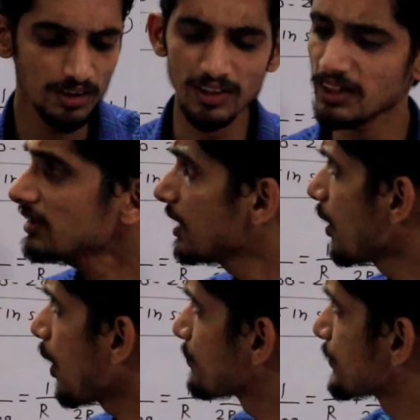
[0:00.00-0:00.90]
Then
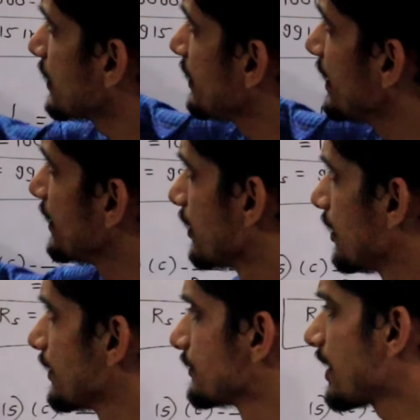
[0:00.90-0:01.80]
option D
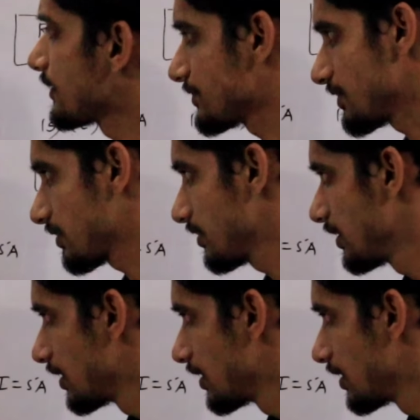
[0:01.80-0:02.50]
is the answer.